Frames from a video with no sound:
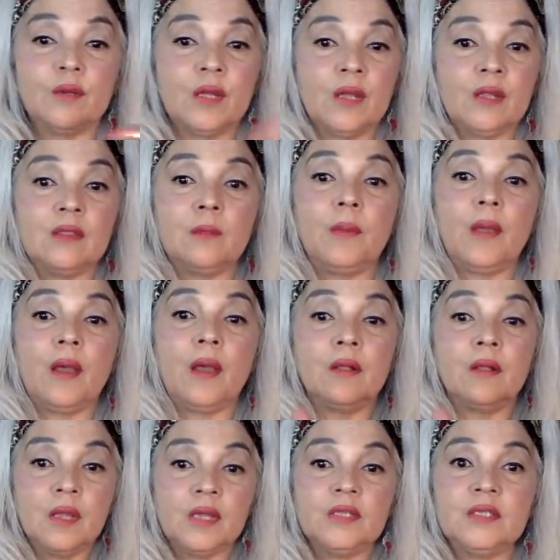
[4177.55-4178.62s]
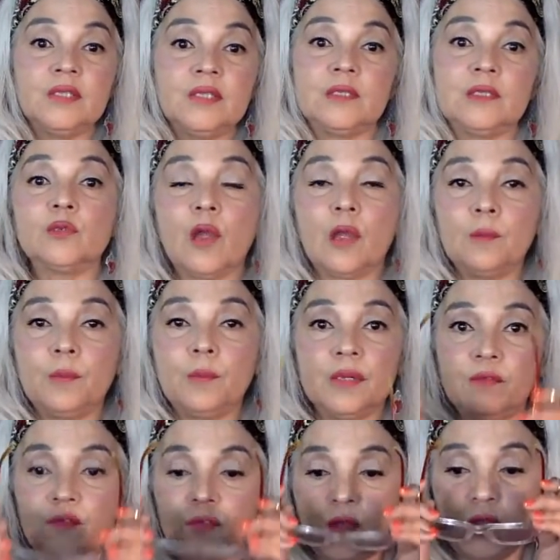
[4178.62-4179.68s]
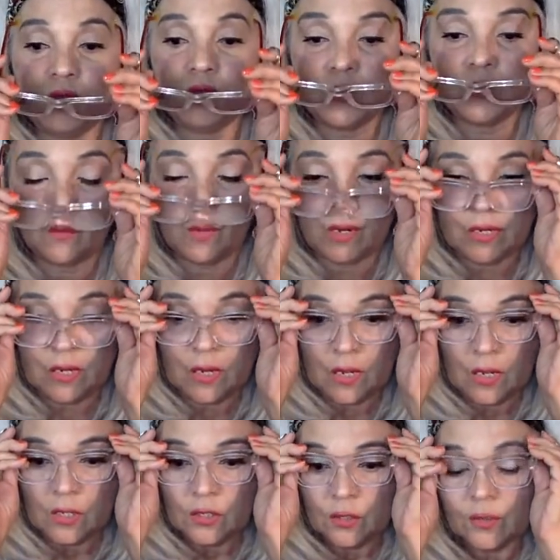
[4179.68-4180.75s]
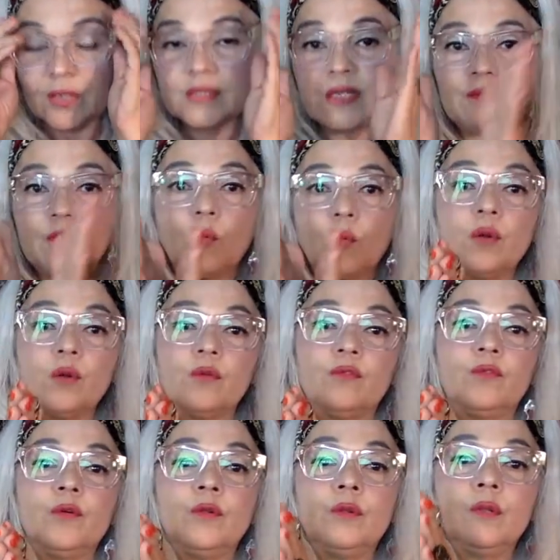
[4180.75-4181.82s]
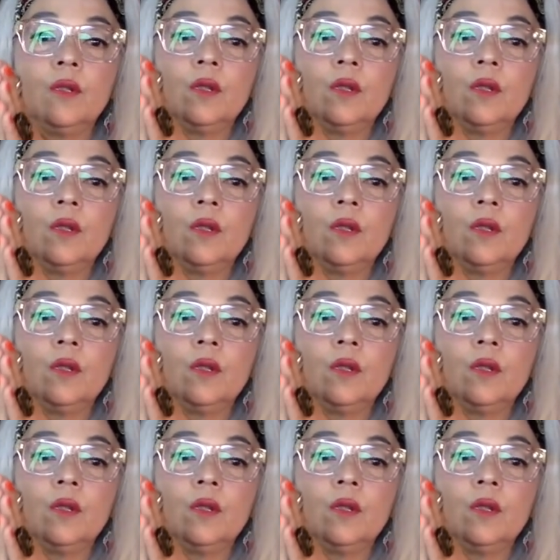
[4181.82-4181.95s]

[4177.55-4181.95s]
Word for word: Hit the bell, hit the subscribe button if you haven't already. You guys have a wonderful,